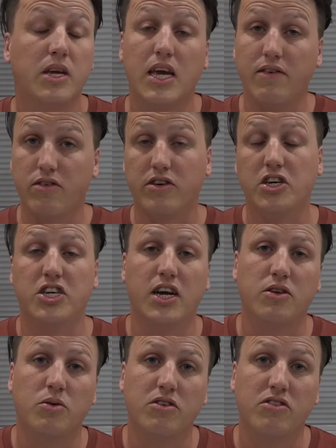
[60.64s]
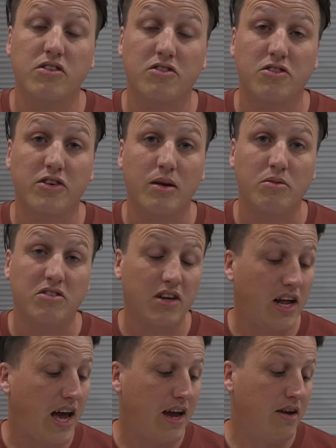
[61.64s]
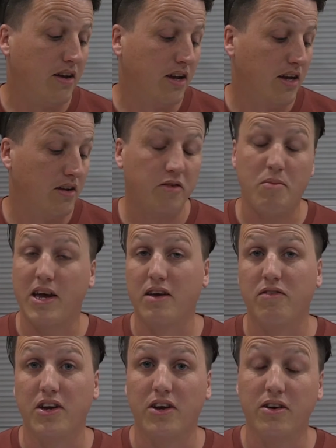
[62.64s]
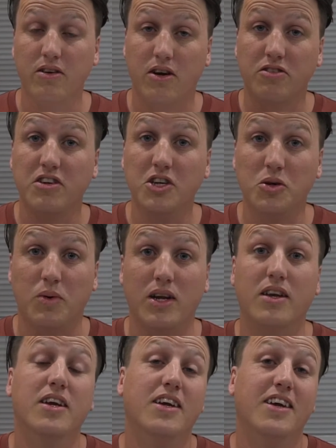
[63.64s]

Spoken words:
Kevin reached out to us on Instagram and said, hey, if you make a video, I'll send you one.